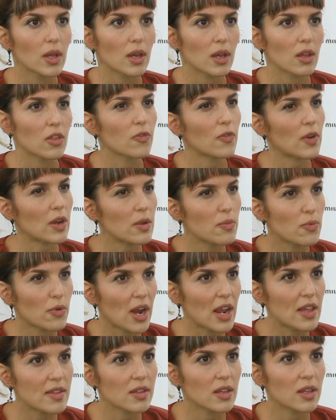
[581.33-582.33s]
It's very
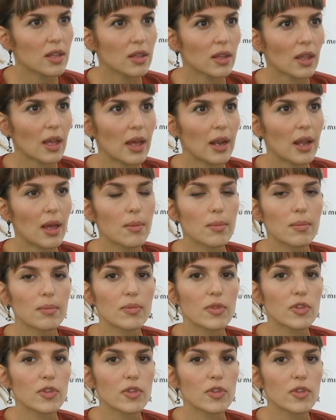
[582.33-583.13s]
present, and I'm